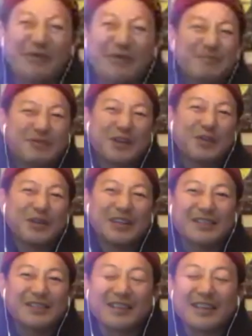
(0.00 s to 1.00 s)
so
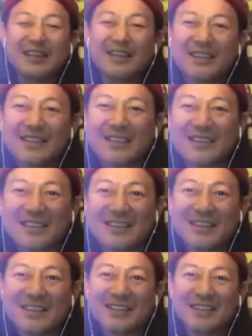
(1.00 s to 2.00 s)
easily.
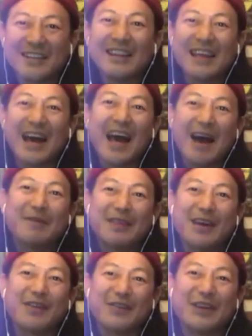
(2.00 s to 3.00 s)
And that happened the
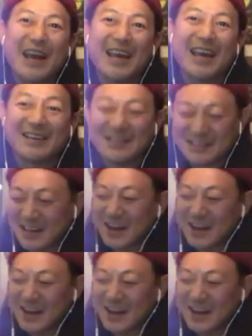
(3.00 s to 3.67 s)
other day. Yeah.